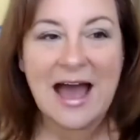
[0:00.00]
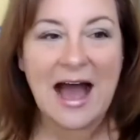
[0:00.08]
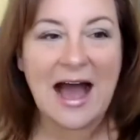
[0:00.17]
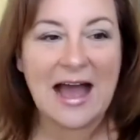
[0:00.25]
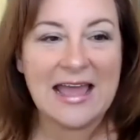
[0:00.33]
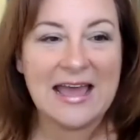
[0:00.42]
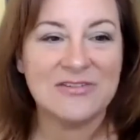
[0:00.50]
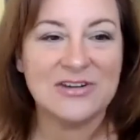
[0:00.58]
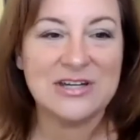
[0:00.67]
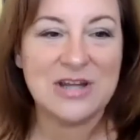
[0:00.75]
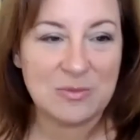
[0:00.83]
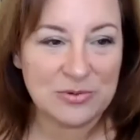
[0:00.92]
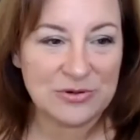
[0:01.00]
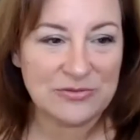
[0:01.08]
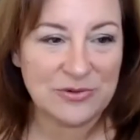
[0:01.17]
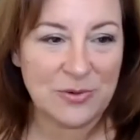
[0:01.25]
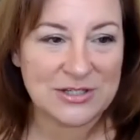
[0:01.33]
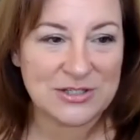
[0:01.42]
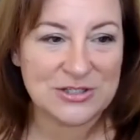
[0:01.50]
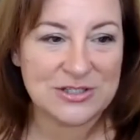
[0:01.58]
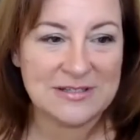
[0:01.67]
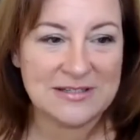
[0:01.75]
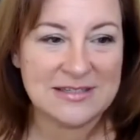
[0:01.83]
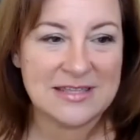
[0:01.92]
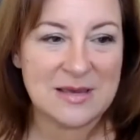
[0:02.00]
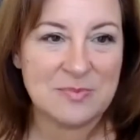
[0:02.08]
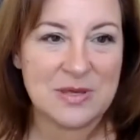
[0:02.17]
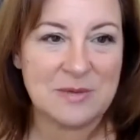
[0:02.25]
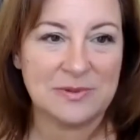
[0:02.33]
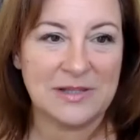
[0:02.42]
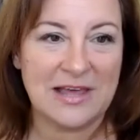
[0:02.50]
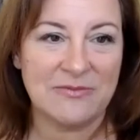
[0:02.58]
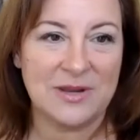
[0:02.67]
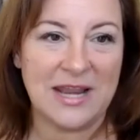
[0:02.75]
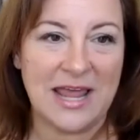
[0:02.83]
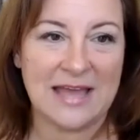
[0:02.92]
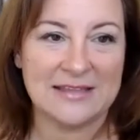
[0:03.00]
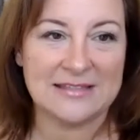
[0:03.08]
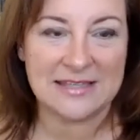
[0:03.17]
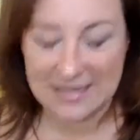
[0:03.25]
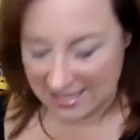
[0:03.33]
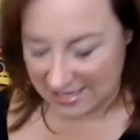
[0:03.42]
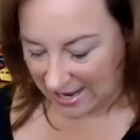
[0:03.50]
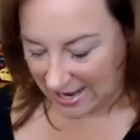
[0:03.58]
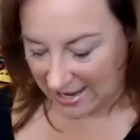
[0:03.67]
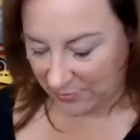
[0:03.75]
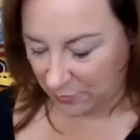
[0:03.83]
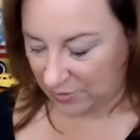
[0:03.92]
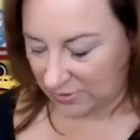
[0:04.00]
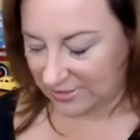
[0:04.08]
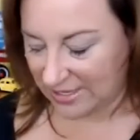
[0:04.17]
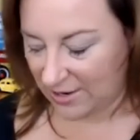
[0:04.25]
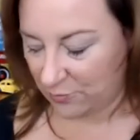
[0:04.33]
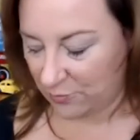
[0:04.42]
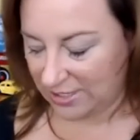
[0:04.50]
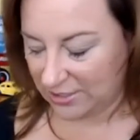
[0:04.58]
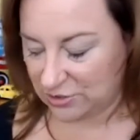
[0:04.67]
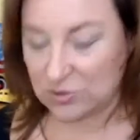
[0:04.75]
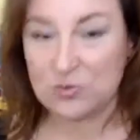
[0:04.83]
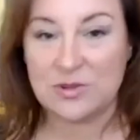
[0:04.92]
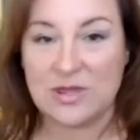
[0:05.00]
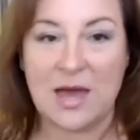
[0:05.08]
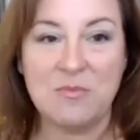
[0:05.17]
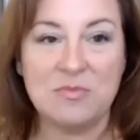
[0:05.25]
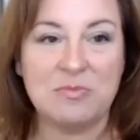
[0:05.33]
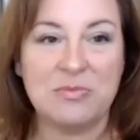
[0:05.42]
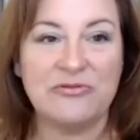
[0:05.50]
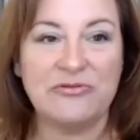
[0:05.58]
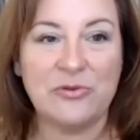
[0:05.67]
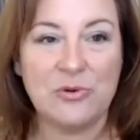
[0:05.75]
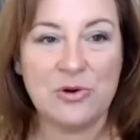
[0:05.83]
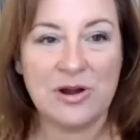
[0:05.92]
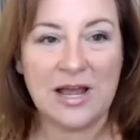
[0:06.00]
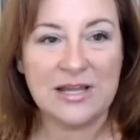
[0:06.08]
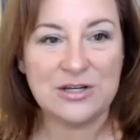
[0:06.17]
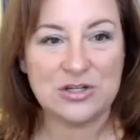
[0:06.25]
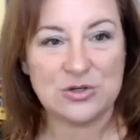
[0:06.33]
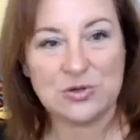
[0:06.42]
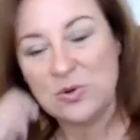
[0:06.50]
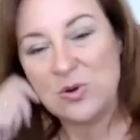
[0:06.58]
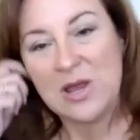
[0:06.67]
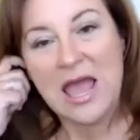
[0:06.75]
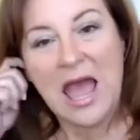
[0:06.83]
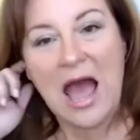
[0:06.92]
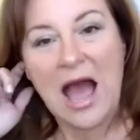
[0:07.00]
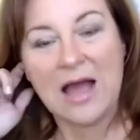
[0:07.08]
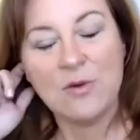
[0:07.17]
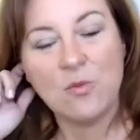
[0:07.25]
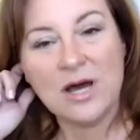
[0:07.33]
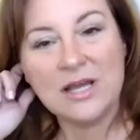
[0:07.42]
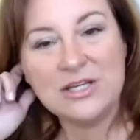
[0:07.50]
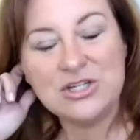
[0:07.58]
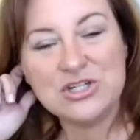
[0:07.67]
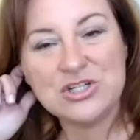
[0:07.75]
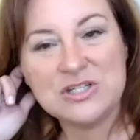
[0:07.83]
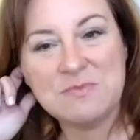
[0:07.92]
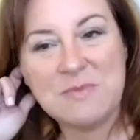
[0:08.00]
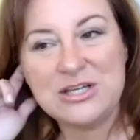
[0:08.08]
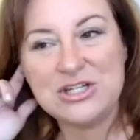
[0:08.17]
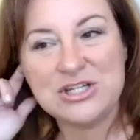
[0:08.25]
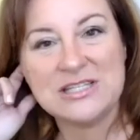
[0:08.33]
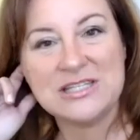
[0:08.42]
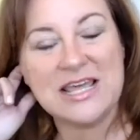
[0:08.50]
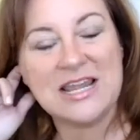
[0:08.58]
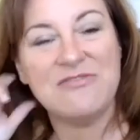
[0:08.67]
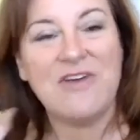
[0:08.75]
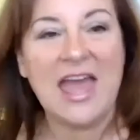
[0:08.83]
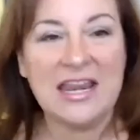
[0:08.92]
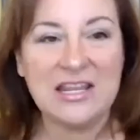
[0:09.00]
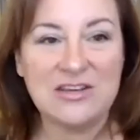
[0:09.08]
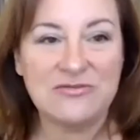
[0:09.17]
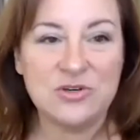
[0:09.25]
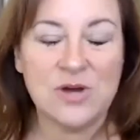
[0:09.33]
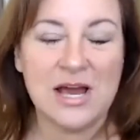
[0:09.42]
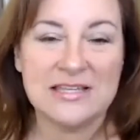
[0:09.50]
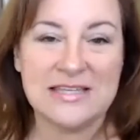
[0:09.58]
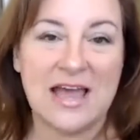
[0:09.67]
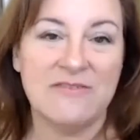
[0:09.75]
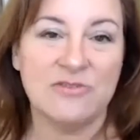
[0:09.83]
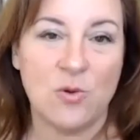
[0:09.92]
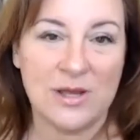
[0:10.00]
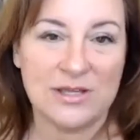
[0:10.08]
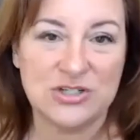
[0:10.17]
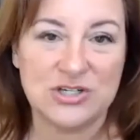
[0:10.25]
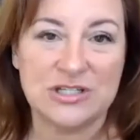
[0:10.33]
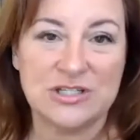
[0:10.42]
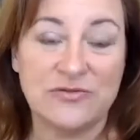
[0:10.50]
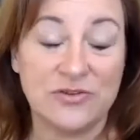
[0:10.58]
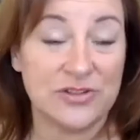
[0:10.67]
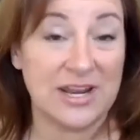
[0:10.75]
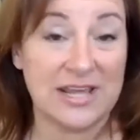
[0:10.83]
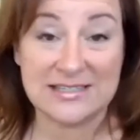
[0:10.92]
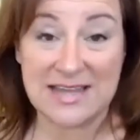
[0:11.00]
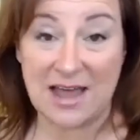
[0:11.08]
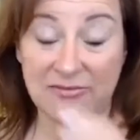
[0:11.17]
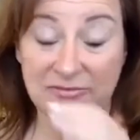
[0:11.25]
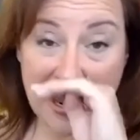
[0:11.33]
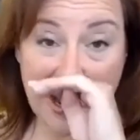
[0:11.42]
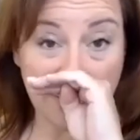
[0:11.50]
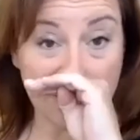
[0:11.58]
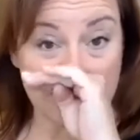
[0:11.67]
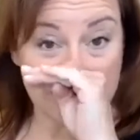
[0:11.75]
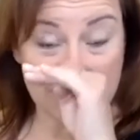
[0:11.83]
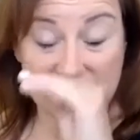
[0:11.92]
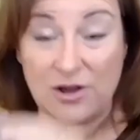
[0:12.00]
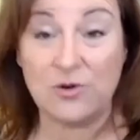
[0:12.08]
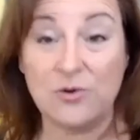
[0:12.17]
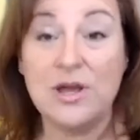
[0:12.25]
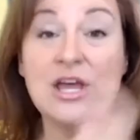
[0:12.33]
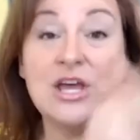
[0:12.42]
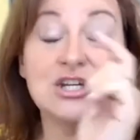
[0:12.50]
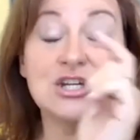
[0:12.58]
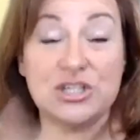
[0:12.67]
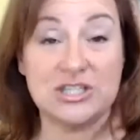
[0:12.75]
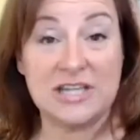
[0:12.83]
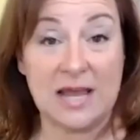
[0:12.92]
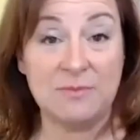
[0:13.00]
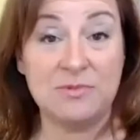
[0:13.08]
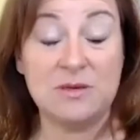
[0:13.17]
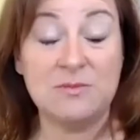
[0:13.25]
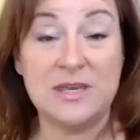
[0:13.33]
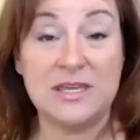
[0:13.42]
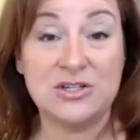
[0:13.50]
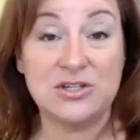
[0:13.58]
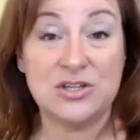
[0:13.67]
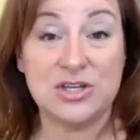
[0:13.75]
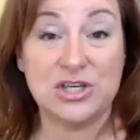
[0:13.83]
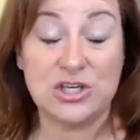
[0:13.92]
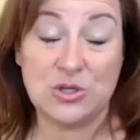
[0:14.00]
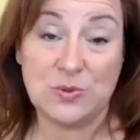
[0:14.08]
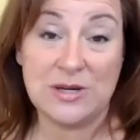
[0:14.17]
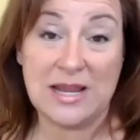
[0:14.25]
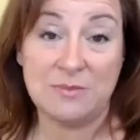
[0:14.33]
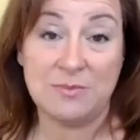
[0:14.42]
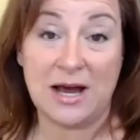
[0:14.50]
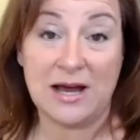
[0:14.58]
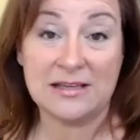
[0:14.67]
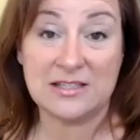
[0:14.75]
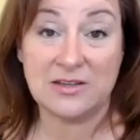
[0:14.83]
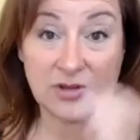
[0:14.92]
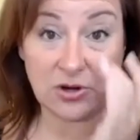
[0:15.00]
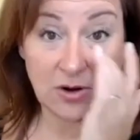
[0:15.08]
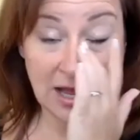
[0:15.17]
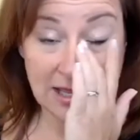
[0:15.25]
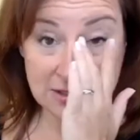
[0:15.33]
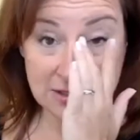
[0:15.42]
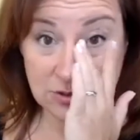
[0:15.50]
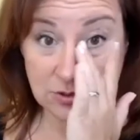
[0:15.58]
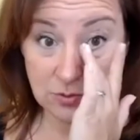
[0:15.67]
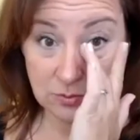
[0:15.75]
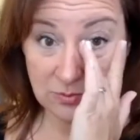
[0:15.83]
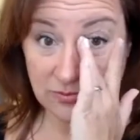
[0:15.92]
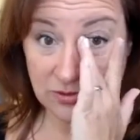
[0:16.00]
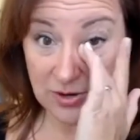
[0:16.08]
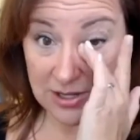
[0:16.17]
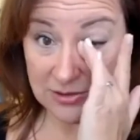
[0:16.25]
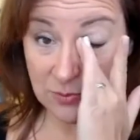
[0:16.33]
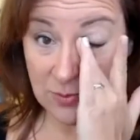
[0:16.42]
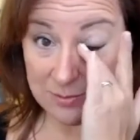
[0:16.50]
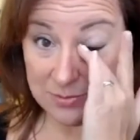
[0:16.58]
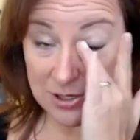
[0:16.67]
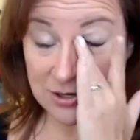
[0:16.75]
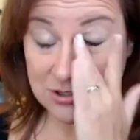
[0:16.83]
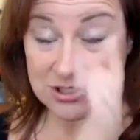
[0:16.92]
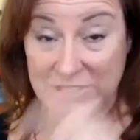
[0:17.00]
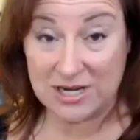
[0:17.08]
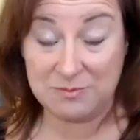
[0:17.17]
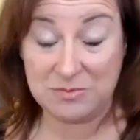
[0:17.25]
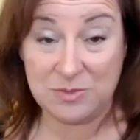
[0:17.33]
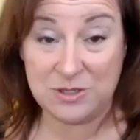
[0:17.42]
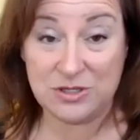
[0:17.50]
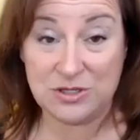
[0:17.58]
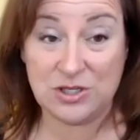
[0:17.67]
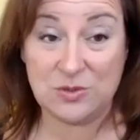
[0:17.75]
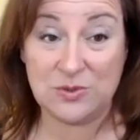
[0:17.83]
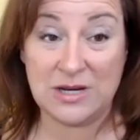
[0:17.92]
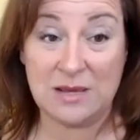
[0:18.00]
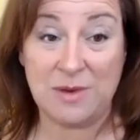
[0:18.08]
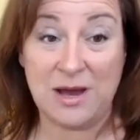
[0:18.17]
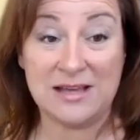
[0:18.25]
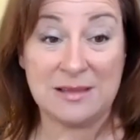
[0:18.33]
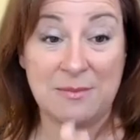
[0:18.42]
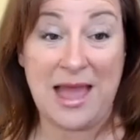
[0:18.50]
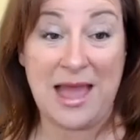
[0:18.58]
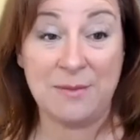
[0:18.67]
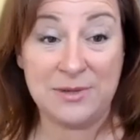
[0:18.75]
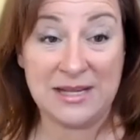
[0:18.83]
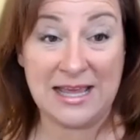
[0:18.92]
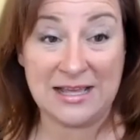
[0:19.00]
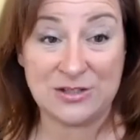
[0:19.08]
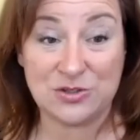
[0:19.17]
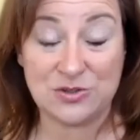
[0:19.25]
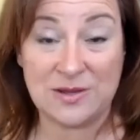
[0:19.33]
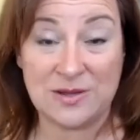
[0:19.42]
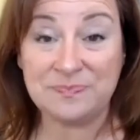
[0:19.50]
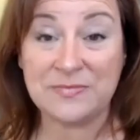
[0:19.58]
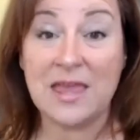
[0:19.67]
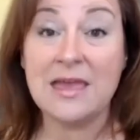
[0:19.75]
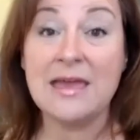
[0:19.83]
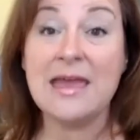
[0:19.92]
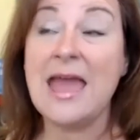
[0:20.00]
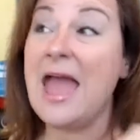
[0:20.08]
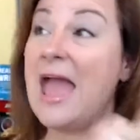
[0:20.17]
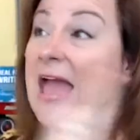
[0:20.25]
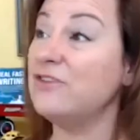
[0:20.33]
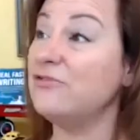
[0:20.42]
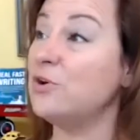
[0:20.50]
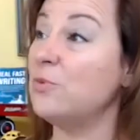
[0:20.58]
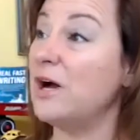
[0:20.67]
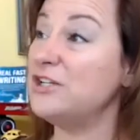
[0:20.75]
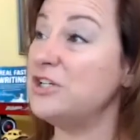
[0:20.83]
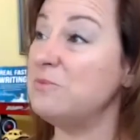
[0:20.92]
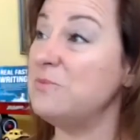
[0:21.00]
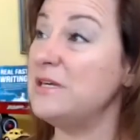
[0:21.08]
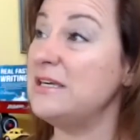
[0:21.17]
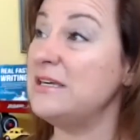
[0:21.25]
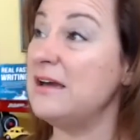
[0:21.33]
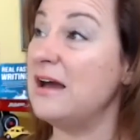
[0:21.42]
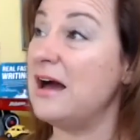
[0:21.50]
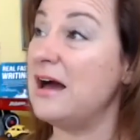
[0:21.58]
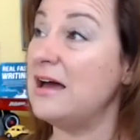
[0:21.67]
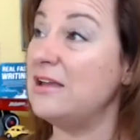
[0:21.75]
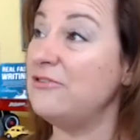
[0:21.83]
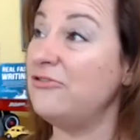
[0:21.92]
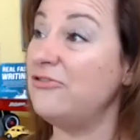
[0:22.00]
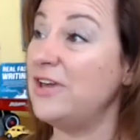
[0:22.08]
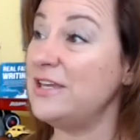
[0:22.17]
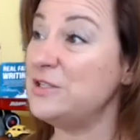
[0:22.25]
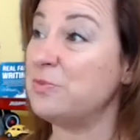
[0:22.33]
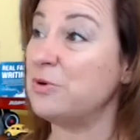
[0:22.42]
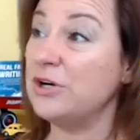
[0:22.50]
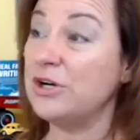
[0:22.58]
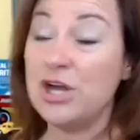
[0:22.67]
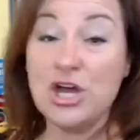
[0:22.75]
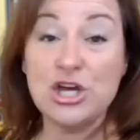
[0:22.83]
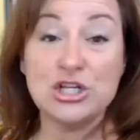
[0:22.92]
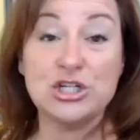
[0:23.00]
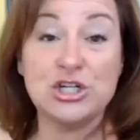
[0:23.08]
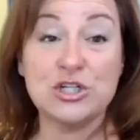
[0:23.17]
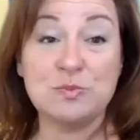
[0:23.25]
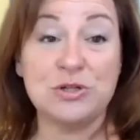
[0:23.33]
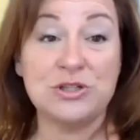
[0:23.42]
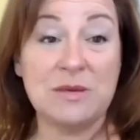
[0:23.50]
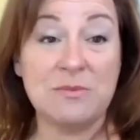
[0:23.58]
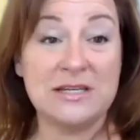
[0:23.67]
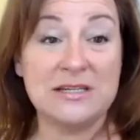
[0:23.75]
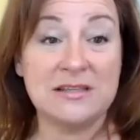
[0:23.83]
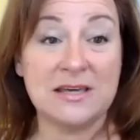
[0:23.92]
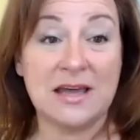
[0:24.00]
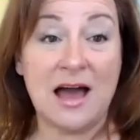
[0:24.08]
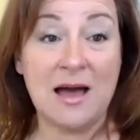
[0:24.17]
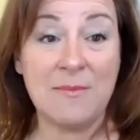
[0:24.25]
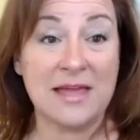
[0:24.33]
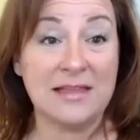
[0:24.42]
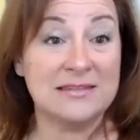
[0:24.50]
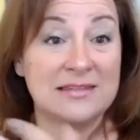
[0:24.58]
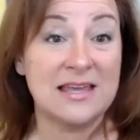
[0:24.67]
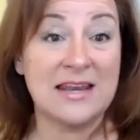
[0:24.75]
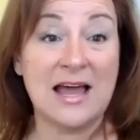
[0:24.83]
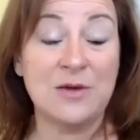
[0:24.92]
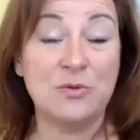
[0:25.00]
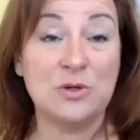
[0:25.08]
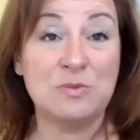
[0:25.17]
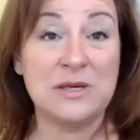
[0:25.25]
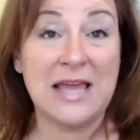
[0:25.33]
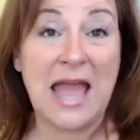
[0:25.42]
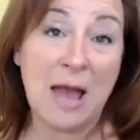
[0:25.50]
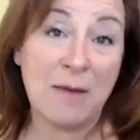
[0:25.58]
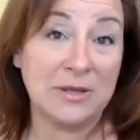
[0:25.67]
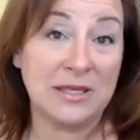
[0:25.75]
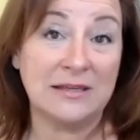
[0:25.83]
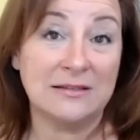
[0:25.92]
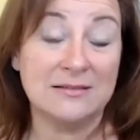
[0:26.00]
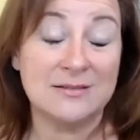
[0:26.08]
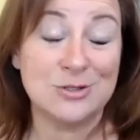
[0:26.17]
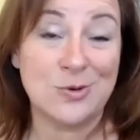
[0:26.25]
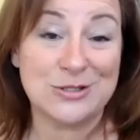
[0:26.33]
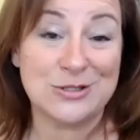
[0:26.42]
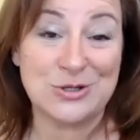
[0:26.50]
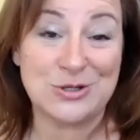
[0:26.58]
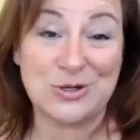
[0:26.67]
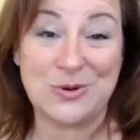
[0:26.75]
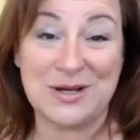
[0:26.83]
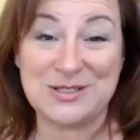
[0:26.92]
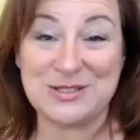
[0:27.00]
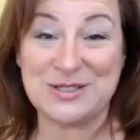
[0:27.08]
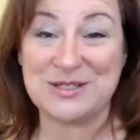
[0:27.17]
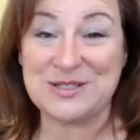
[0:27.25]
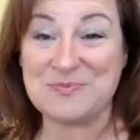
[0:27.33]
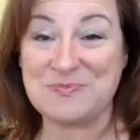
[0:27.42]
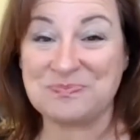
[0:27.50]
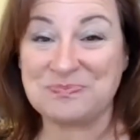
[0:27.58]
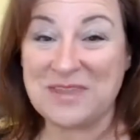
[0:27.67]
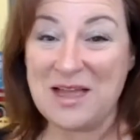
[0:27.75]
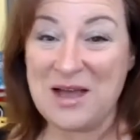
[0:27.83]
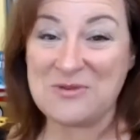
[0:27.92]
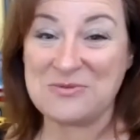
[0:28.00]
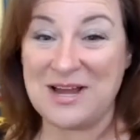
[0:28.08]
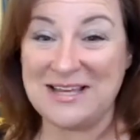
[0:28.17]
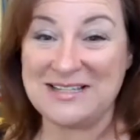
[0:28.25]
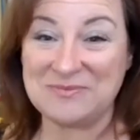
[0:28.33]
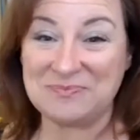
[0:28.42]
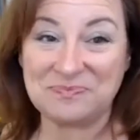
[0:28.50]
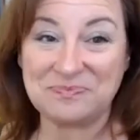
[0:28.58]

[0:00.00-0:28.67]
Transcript: I have a number of questions that people have been asking, and I will get right to them. But before I do, I wanted to just mention that if any of you guys have questions for the next half an hour or so, just type them into the Q&A box. If you're on Zoom, if you're on the webinar, just type them into the Q&A box. I'm happy to answer them. And if you're watching me on Facebook, just put them into the comments, and I would be happy to answer your questions. All right.